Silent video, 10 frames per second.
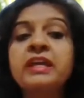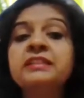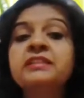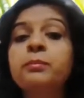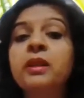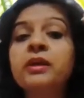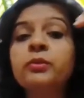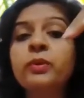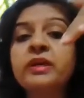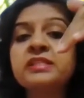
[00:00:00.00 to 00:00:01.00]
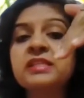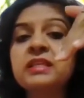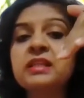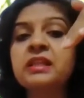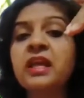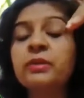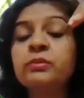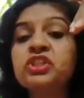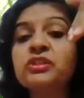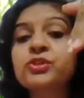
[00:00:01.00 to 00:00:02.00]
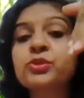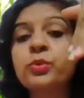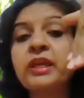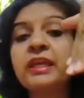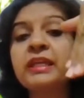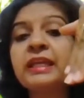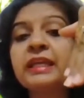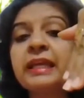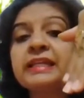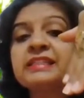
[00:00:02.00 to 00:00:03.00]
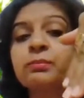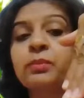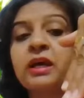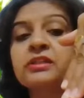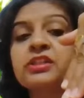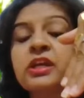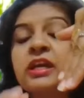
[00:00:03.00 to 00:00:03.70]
is a blood vessel, which is draining its blood